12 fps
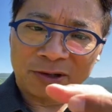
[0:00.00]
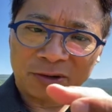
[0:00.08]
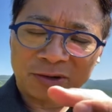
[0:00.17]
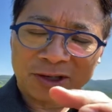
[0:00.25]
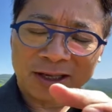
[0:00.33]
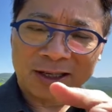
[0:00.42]

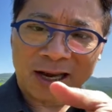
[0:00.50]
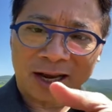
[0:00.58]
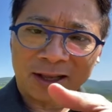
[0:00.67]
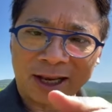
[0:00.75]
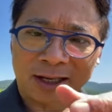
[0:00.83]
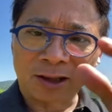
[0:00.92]
vessels to
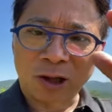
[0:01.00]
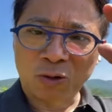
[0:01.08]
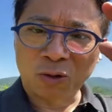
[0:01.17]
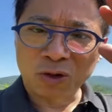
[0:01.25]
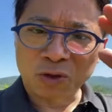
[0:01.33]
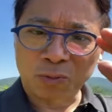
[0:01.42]
dilate,
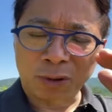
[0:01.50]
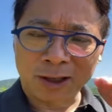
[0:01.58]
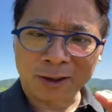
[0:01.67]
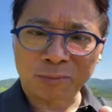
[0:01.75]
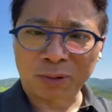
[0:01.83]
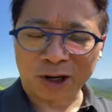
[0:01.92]
lowers
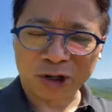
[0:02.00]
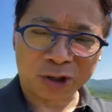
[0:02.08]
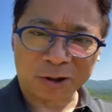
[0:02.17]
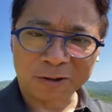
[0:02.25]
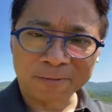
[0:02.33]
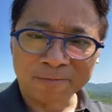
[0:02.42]
blood
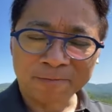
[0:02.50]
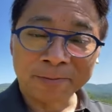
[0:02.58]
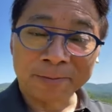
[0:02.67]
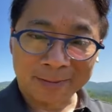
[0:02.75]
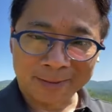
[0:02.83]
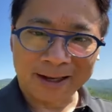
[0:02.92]
pressure,
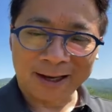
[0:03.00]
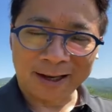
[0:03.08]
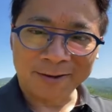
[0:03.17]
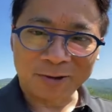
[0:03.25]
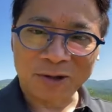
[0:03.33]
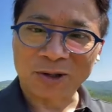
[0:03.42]

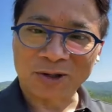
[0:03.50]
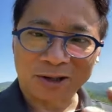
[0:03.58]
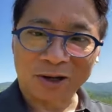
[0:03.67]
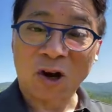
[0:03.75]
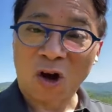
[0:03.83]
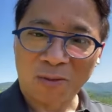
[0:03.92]
okay, which is
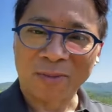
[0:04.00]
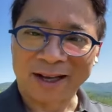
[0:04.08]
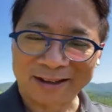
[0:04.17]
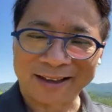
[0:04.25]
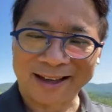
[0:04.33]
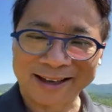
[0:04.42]
a
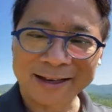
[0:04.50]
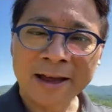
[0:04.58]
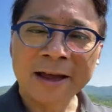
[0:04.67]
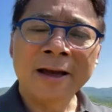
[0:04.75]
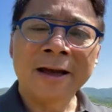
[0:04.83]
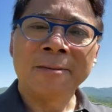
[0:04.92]
calming thing,
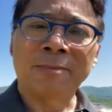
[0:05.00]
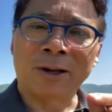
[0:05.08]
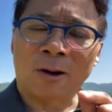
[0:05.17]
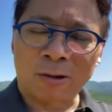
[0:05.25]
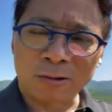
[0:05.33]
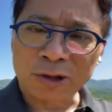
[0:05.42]

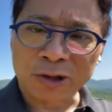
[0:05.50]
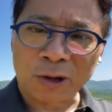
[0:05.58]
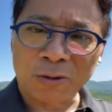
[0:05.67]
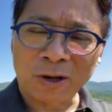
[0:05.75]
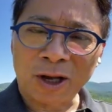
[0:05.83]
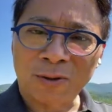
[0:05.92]
but
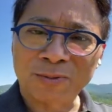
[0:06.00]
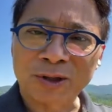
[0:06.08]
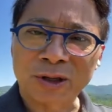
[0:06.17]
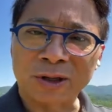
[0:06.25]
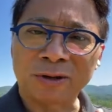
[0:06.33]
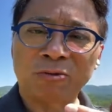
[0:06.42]
also
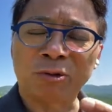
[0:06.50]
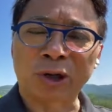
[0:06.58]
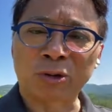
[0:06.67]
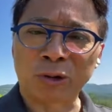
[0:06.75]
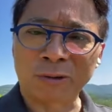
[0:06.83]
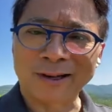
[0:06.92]
helps to
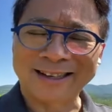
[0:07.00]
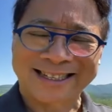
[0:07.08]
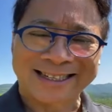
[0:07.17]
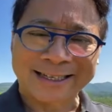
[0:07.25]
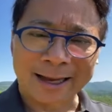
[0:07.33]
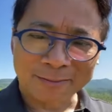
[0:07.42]
recruit
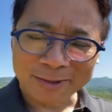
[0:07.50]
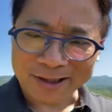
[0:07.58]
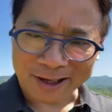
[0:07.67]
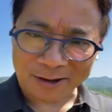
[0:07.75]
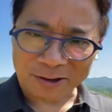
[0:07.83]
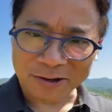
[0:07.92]
stem
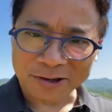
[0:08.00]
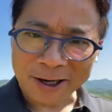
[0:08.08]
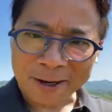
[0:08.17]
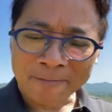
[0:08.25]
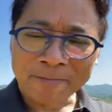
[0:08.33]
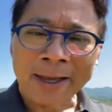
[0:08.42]

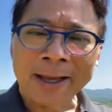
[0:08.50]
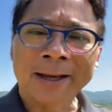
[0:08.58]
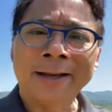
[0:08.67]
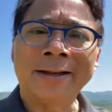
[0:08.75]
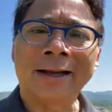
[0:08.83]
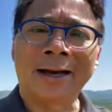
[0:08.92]
cells,
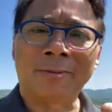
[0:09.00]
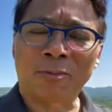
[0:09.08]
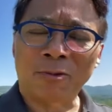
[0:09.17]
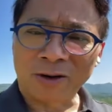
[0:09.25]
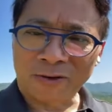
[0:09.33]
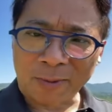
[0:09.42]

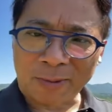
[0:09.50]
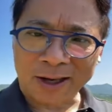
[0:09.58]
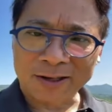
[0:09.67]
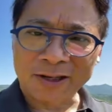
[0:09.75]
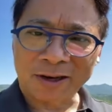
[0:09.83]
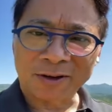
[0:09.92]
one of our
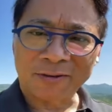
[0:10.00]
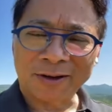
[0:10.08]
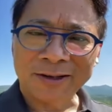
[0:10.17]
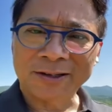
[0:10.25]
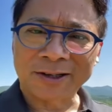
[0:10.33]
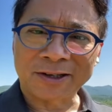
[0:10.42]
body's health
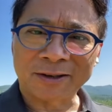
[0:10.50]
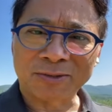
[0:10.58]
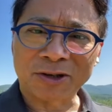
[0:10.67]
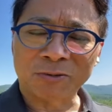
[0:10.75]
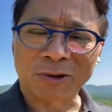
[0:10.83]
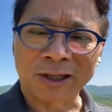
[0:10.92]
defense
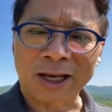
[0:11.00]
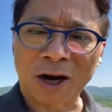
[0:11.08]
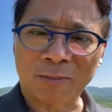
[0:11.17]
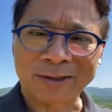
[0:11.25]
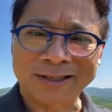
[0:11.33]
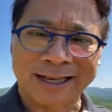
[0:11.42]
systems, to really
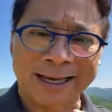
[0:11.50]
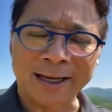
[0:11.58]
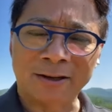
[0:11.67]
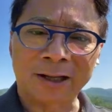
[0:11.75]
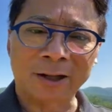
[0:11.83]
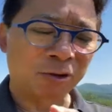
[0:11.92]
help us
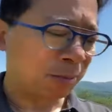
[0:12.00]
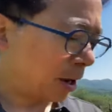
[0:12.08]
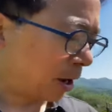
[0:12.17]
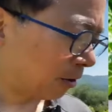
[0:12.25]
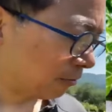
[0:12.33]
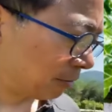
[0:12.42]
heal and
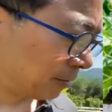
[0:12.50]
repair